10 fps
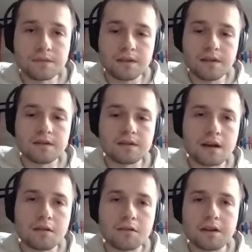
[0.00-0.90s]
And
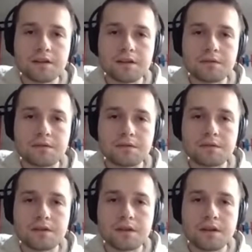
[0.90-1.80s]
now I need
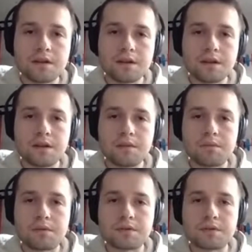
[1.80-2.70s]
to
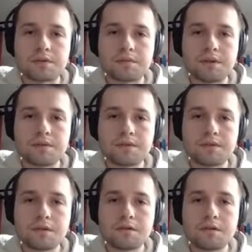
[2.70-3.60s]
import
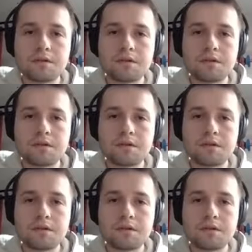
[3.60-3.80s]
Bigflow